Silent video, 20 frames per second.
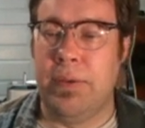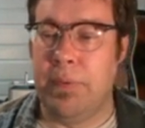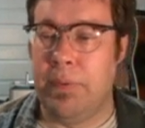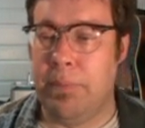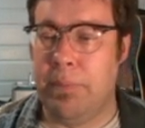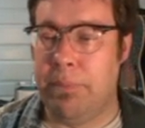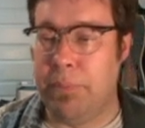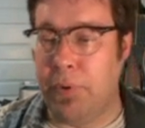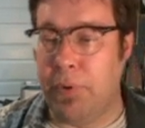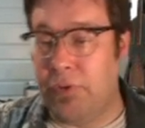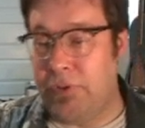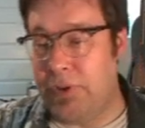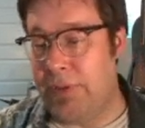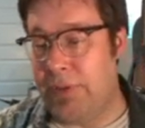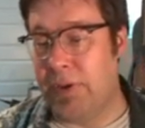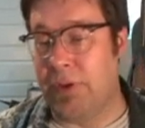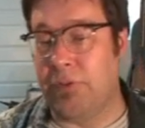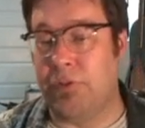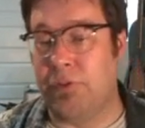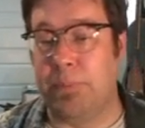
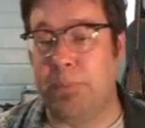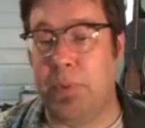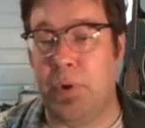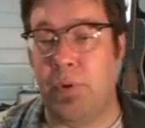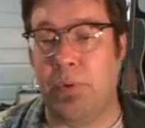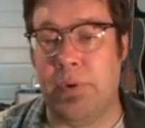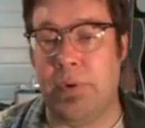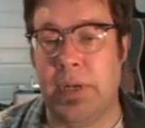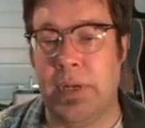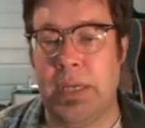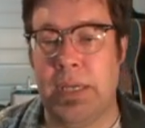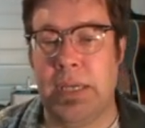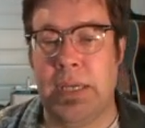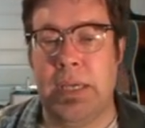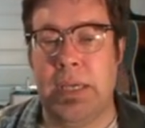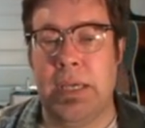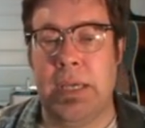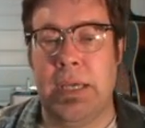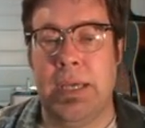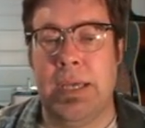perceiving a spoon.
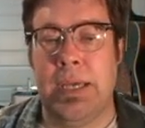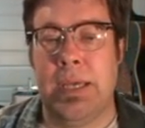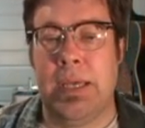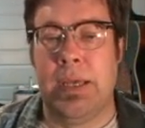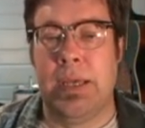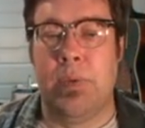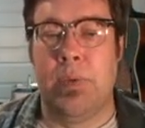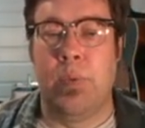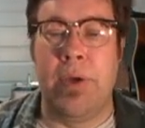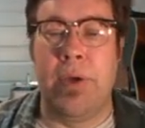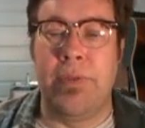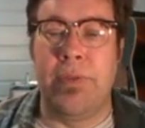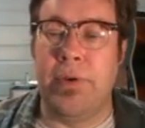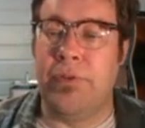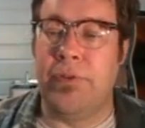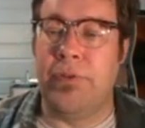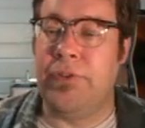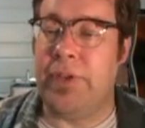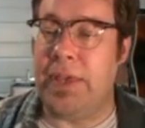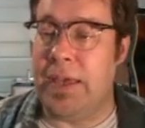Whether you're
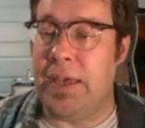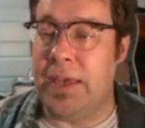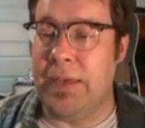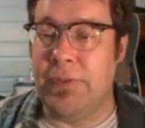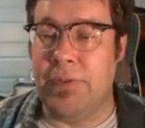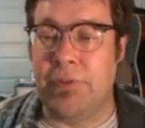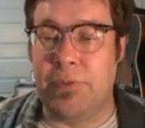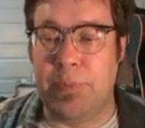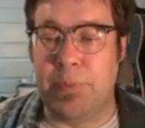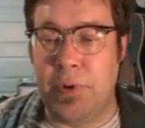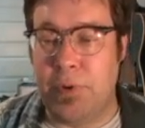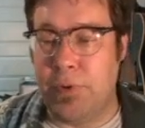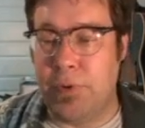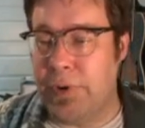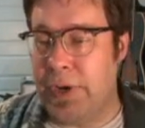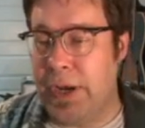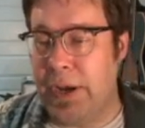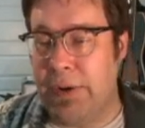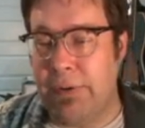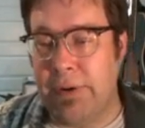seeing the spoon or
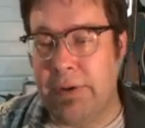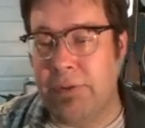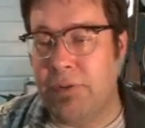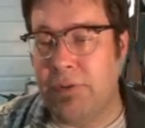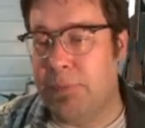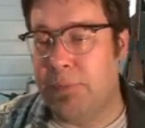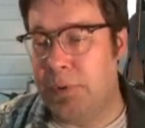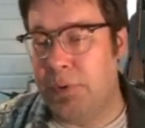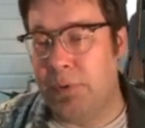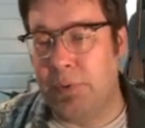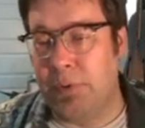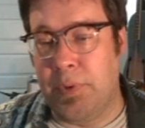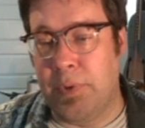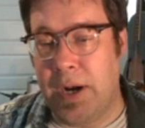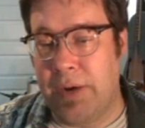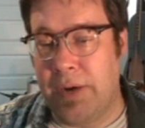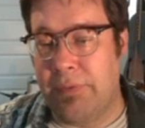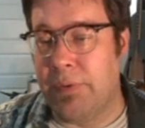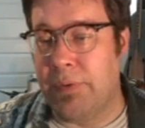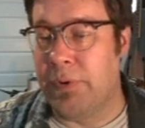hearing the spoon,
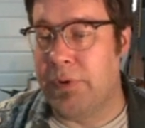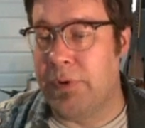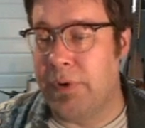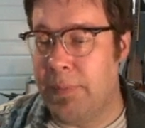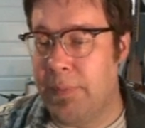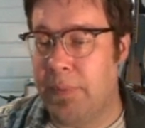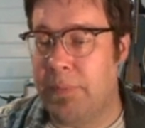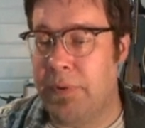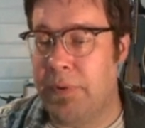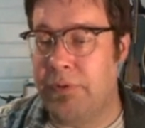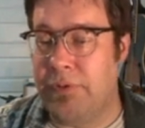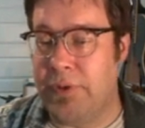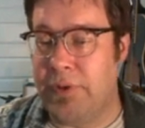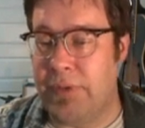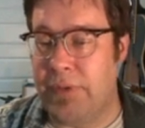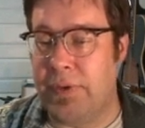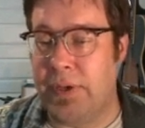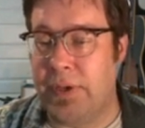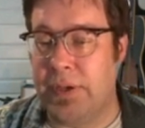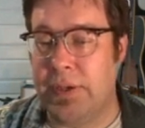whatever, we're talking about
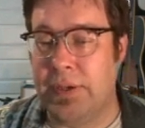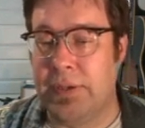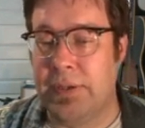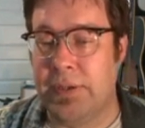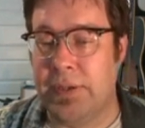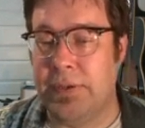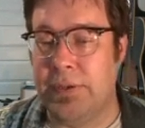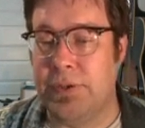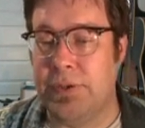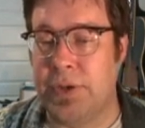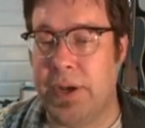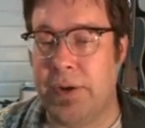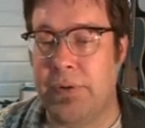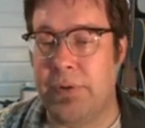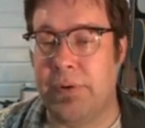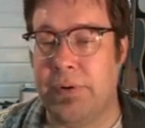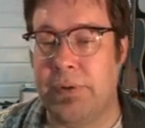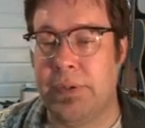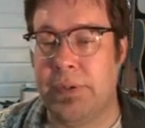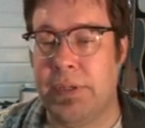perceiving in
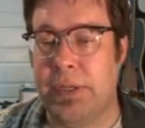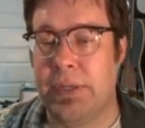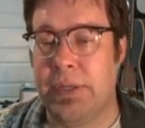general.